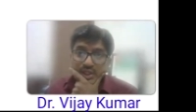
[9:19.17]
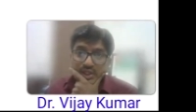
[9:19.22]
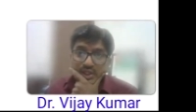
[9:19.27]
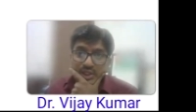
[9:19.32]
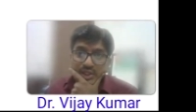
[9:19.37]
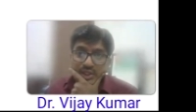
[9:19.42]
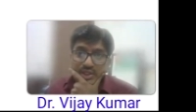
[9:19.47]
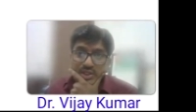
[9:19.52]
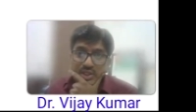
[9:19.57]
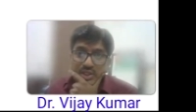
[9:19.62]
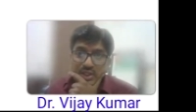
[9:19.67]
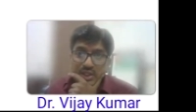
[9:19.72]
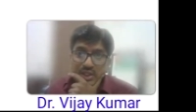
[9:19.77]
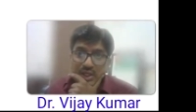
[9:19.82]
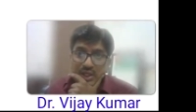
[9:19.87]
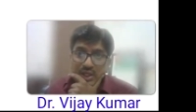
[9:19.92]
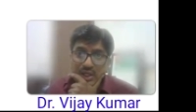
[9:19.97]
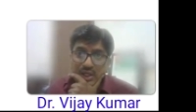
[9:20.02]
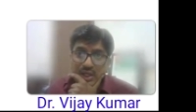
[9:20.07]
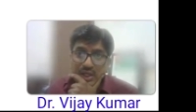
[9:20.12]
there is
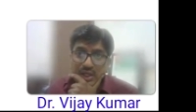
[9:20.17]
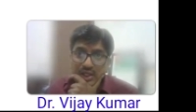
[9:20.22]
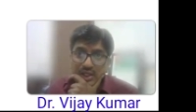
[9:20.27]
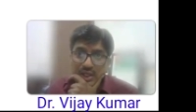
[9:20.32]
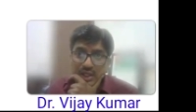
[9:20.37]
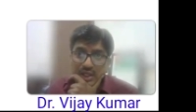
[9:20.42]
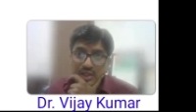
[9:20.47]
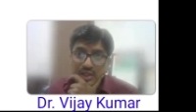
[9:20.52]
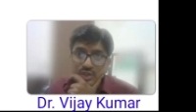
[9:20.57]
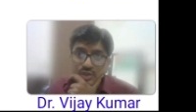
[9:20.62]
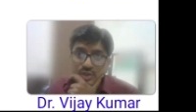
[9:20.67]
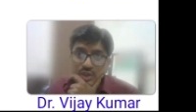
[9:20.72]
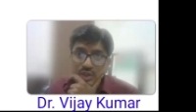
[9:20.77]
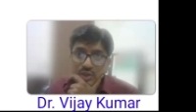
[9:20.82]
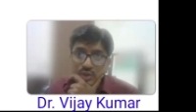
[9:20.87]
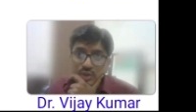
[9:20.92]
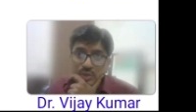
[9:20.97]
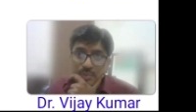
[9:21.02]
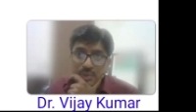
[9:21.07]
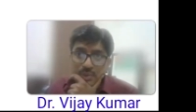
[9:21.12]
a n square
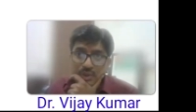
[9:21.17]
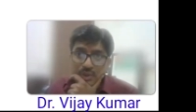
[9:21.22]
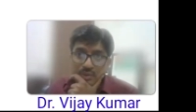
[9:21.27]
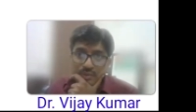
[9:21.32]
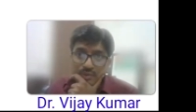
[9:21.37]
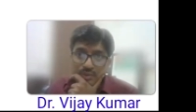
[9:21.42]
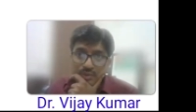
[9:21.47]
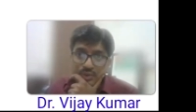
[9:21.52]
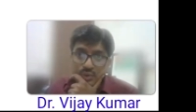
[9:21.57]
to the power